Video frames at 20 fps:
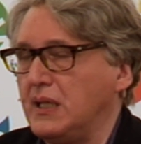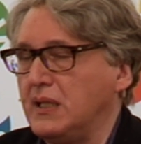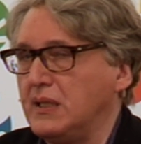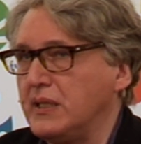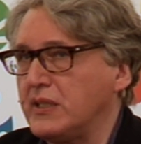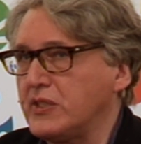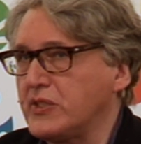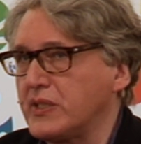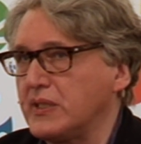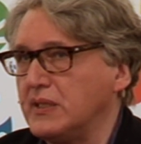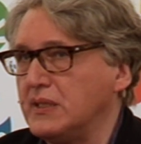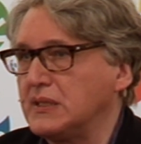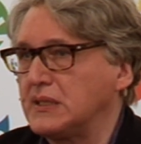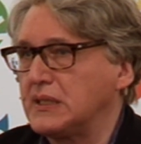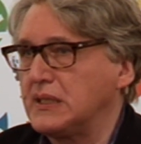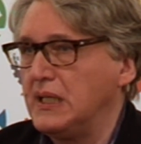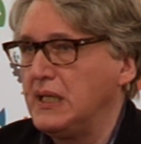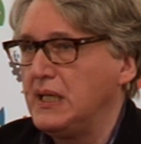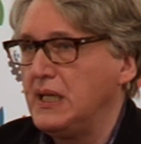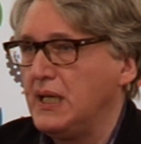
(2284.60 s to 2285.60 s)

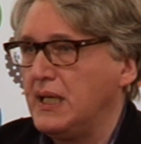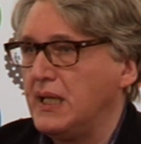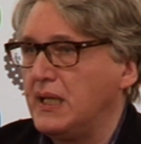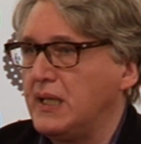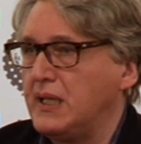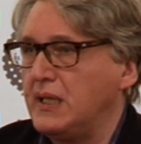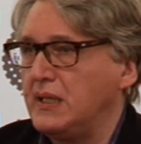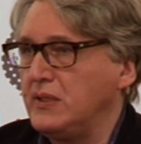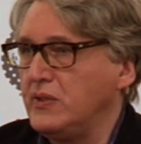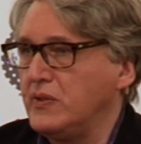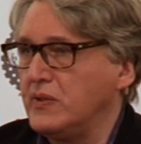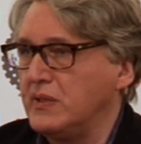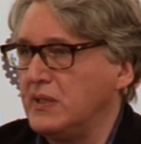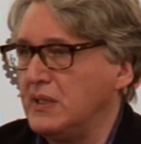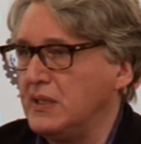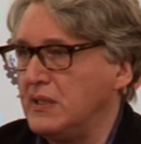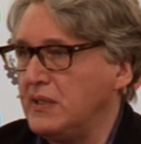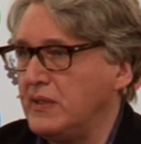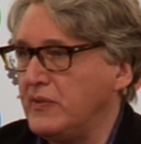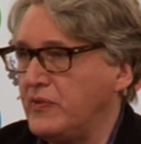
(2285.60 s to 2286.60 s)
elections, then you
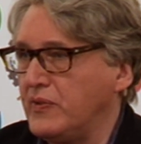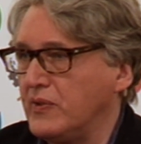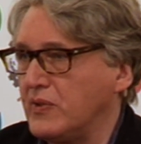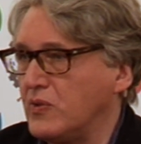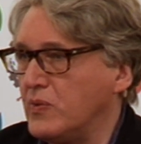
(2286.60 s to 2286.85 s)
have